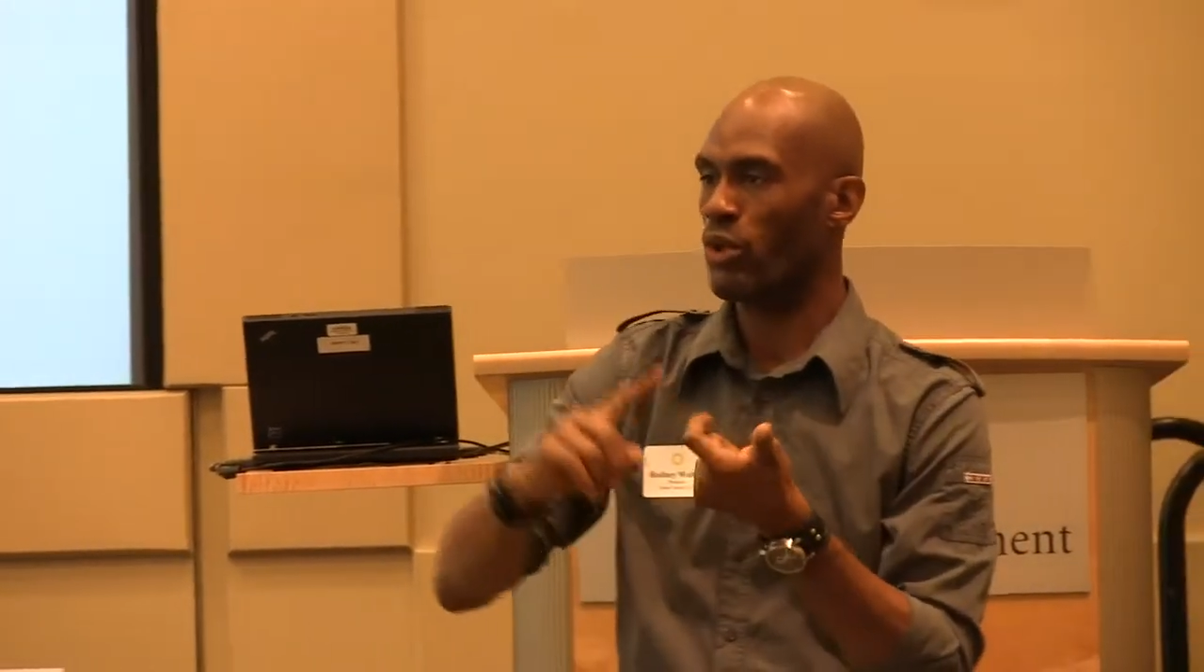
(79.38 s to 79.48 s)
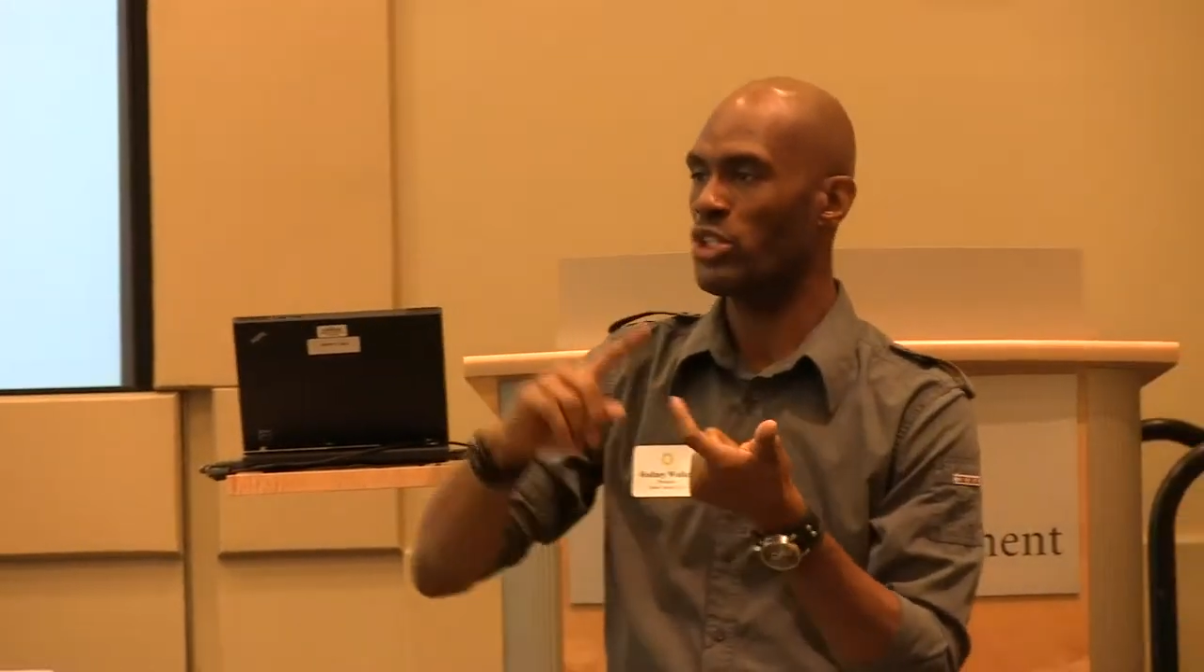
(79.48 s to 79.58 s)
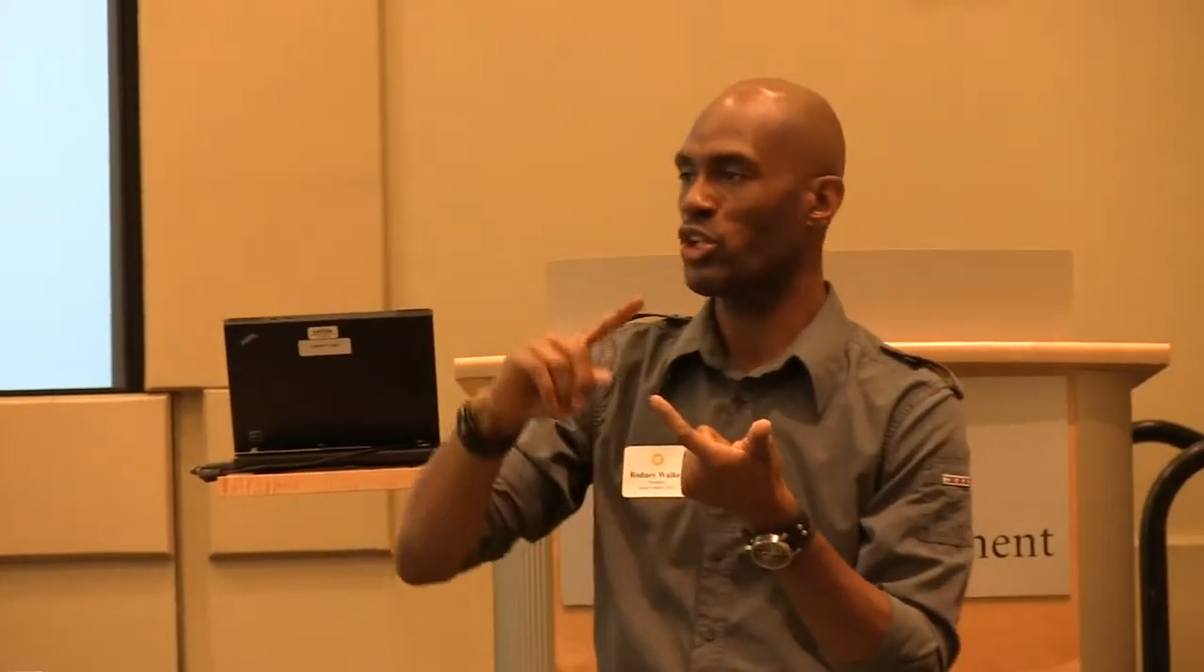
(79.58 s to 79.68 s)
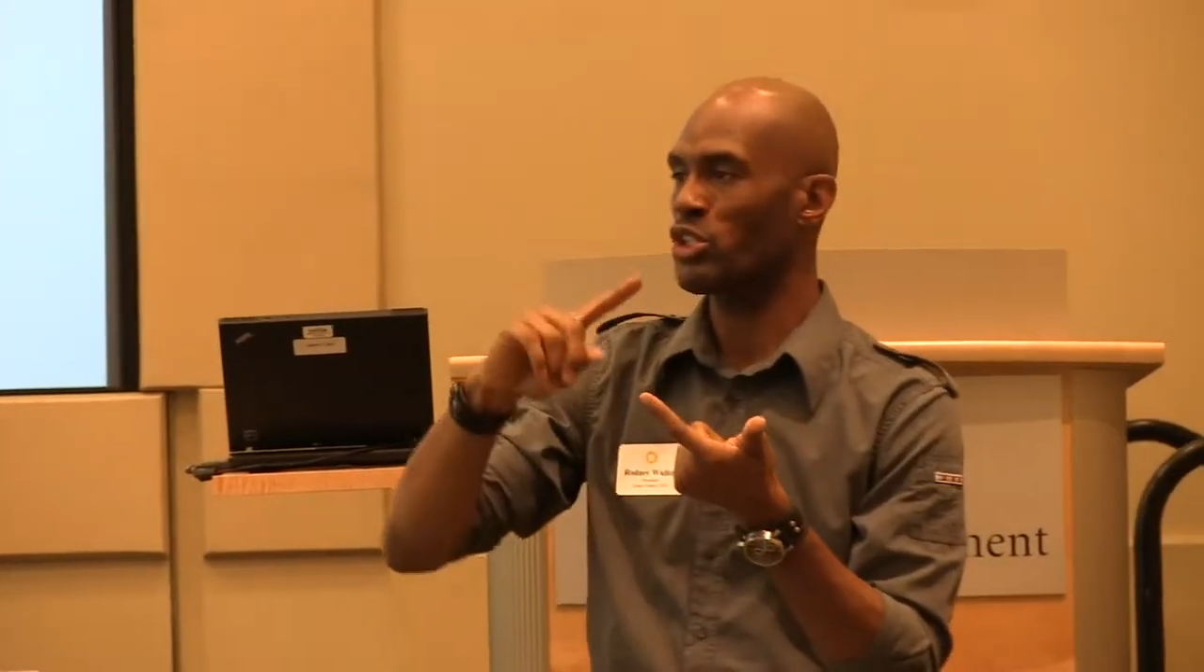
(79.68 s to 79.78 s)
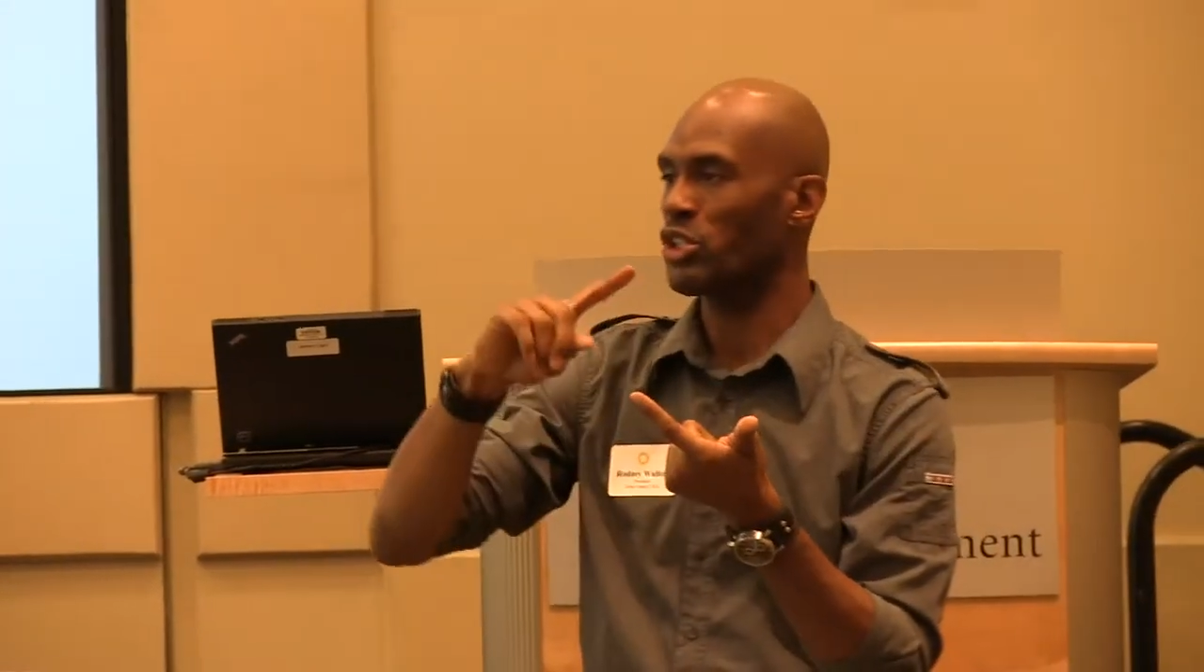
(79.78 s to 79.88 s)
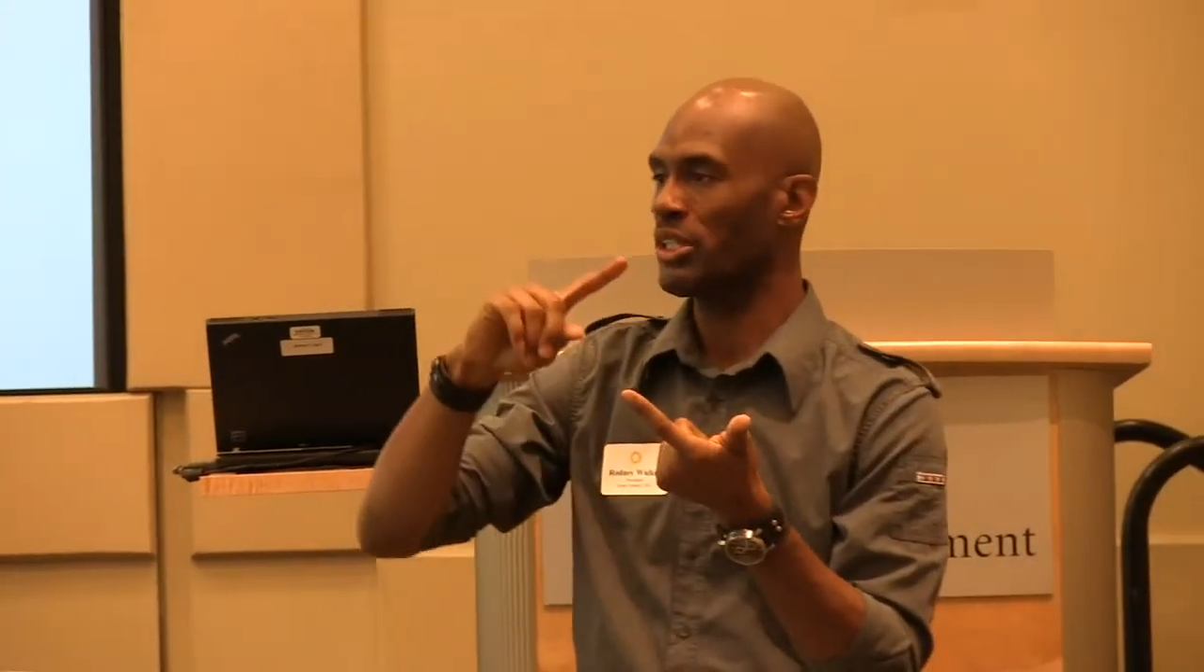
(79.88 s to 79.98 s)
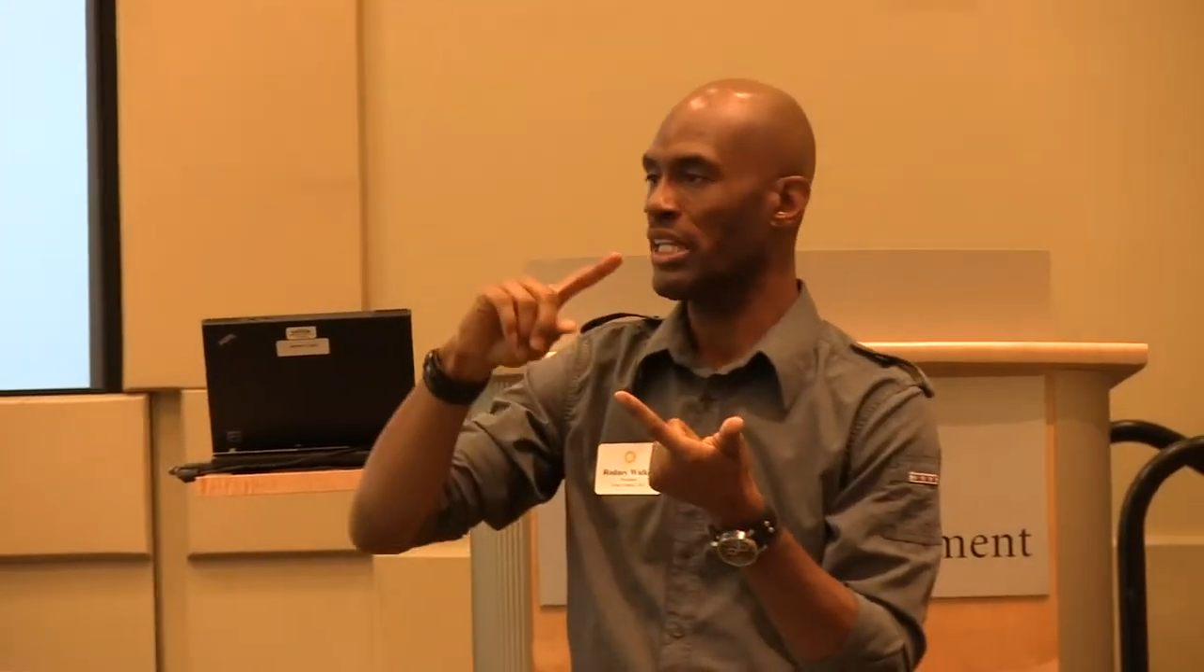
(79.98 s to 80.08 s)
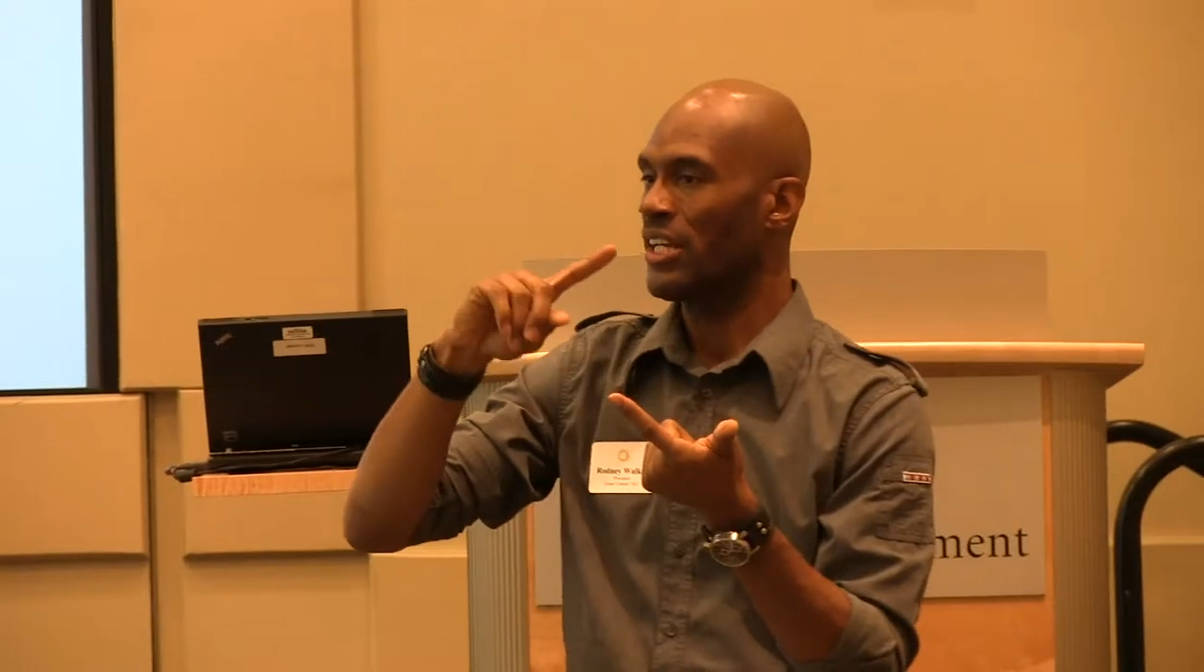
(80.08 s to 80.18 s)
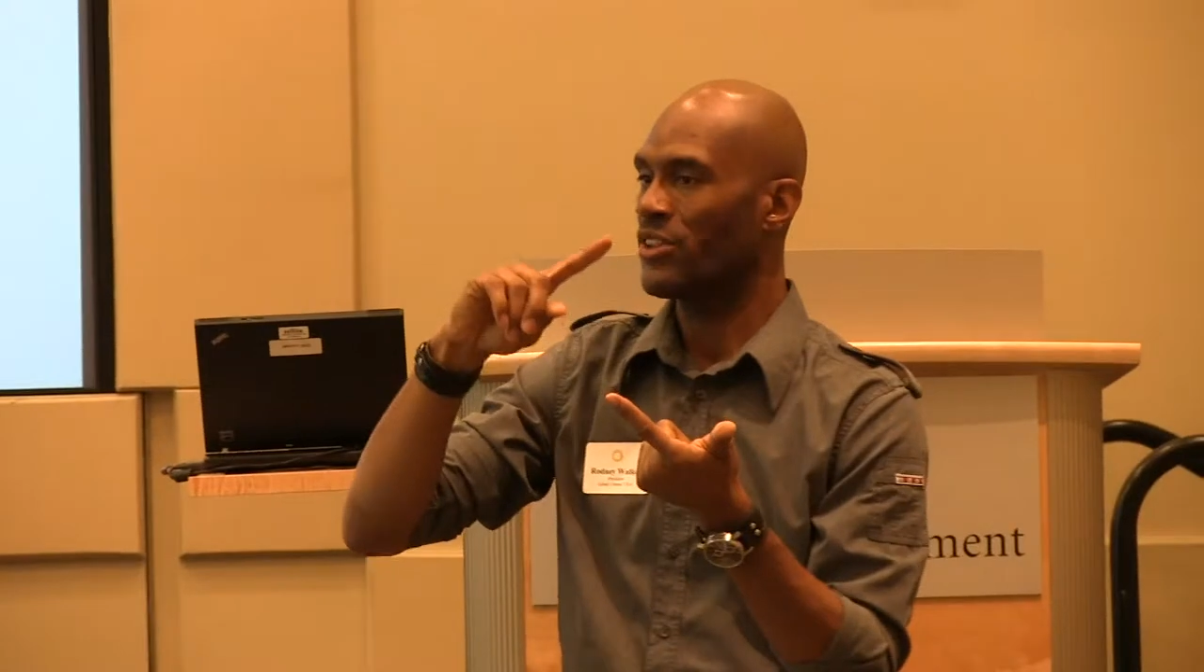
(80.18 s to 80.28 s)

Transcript: researching